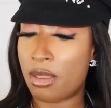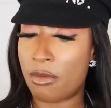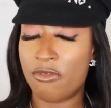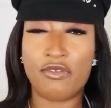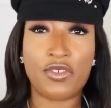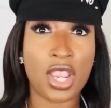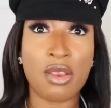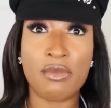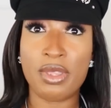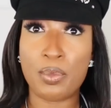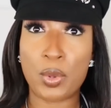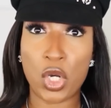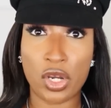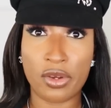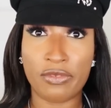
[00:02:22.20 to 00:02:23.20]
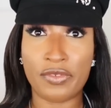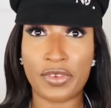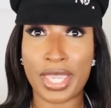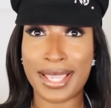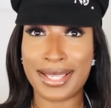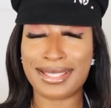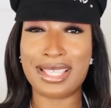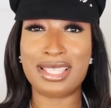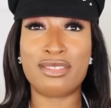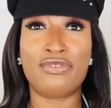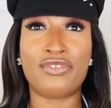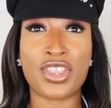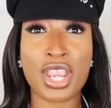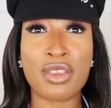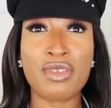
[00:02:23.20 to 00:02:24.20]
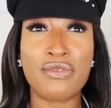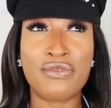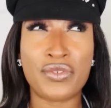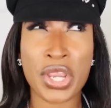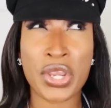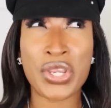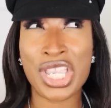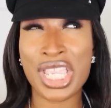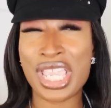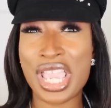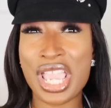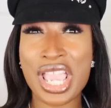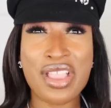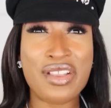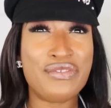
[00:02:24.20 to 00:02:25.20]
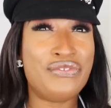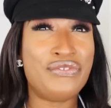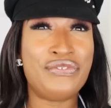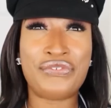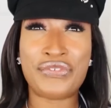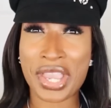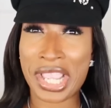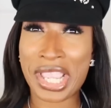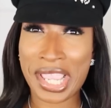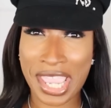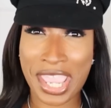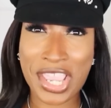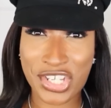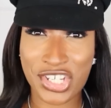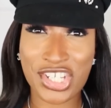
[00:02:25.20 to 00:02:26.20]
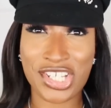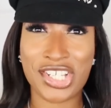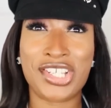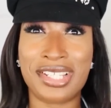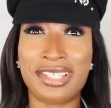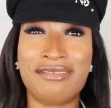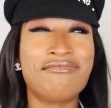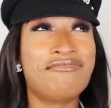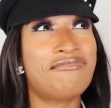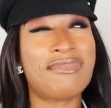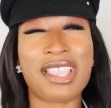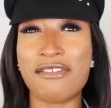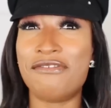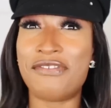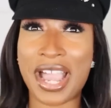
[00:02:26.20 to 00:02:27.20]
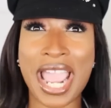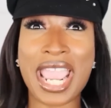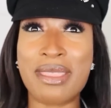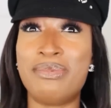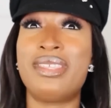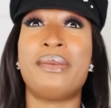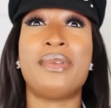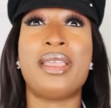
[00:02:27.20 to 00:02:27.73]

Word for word: very perfect. It's very, very vacation vibe